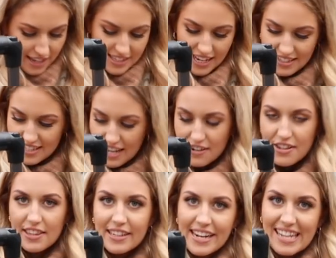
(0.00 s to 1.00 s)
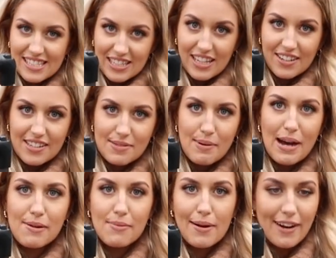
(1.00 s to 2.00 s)
I'll tell you the next look as
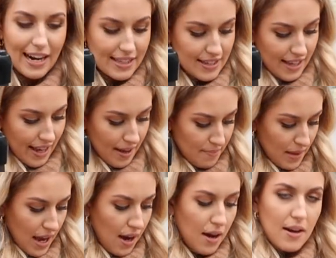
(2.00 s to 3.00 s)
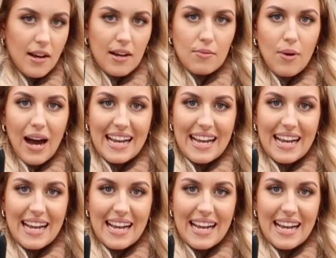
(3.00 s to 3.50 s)
well while we're after here.